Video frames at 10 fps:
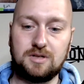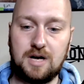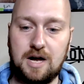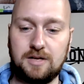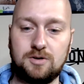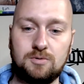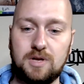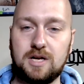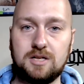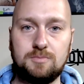I don't
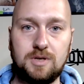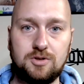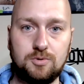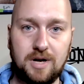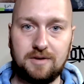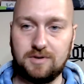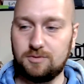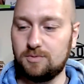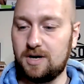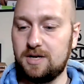like it to be too heavy,
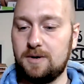right?